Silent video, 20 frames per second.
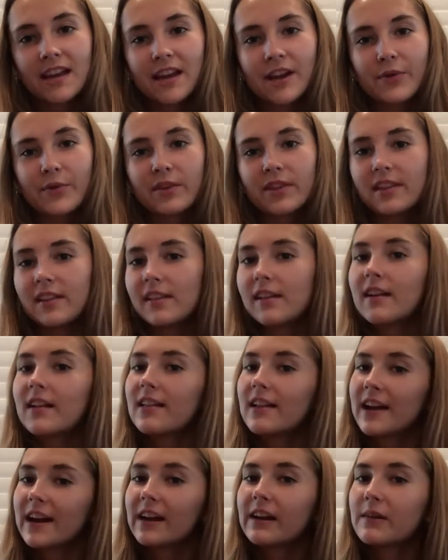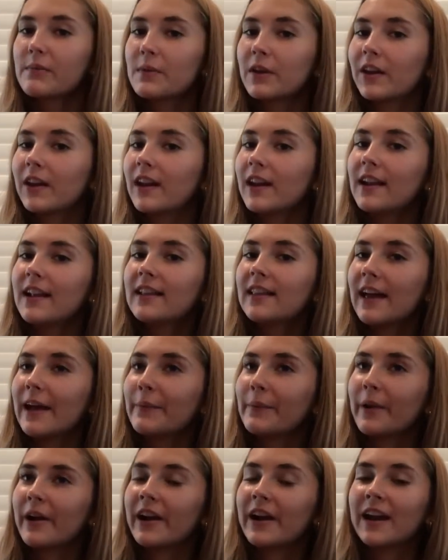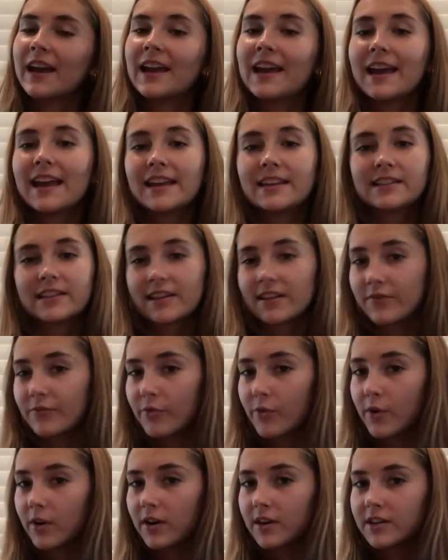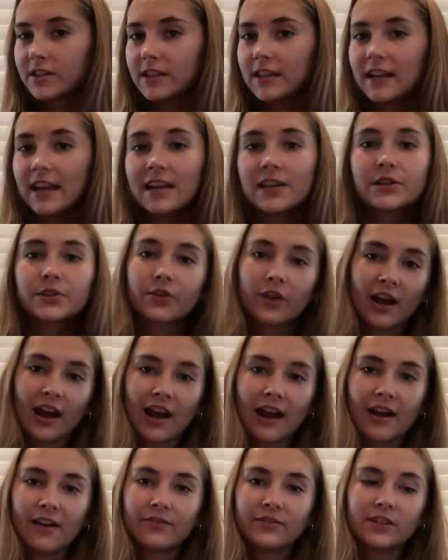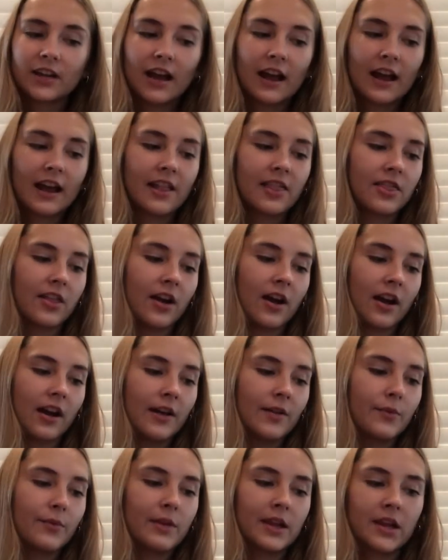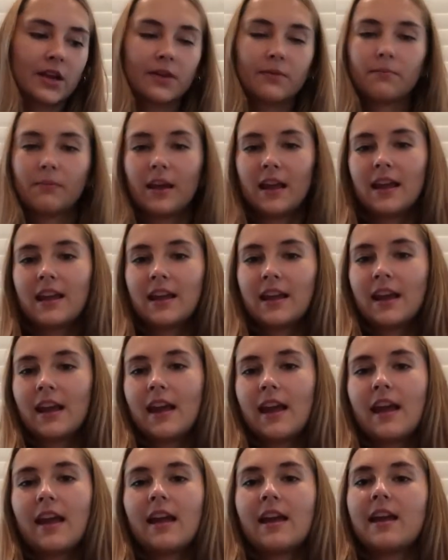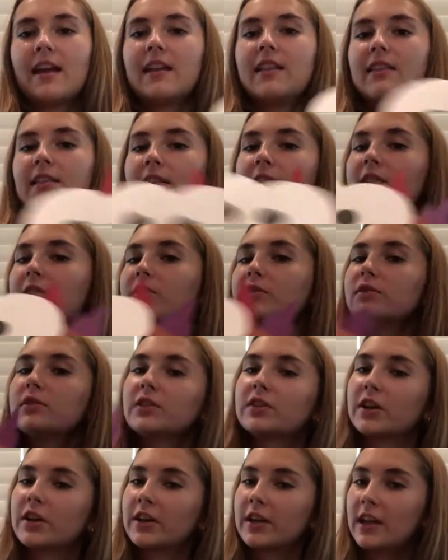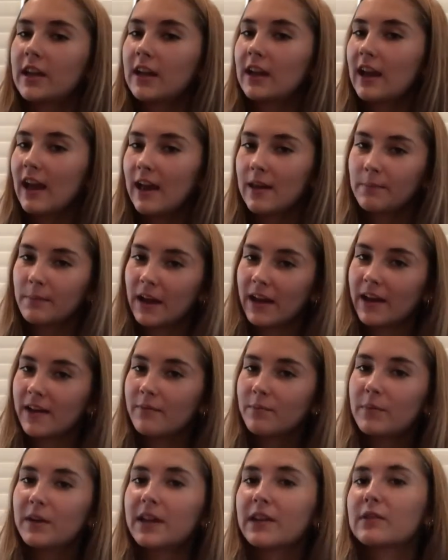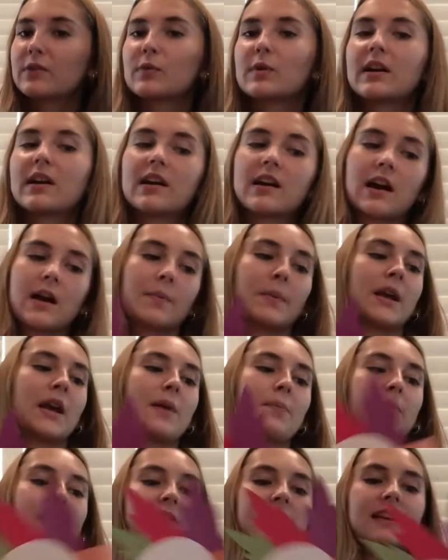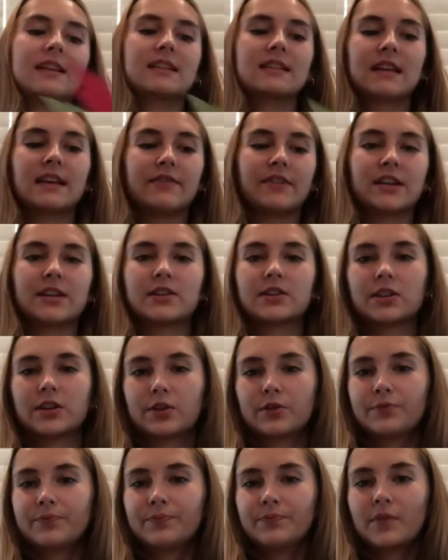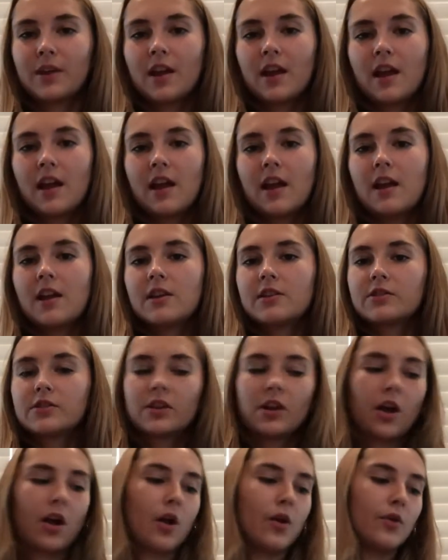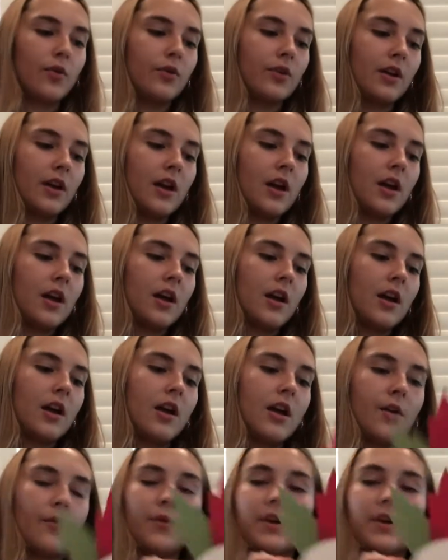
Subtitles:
with the LeClaire Community Library, and for today's craft I thought we could make a little turkey headband because we're coming up on Thanksgiving soon. So what it